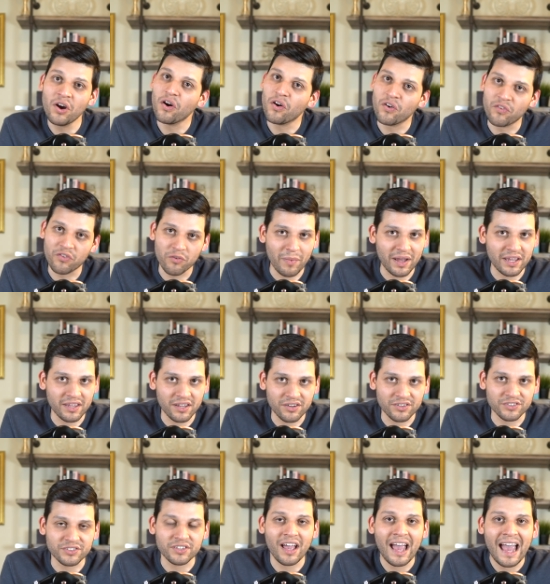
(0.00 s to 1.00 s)
over my
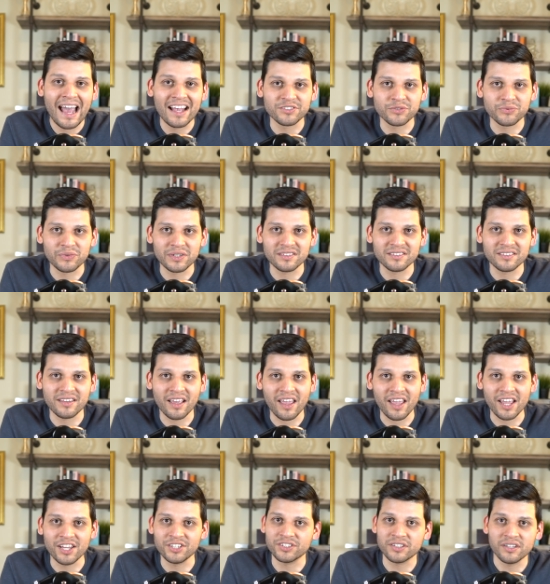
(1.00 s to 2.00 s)
years as a real estate
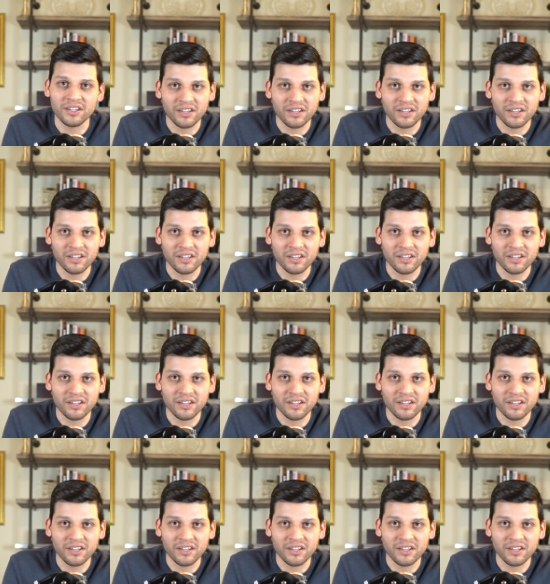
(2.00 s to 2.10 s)
agent,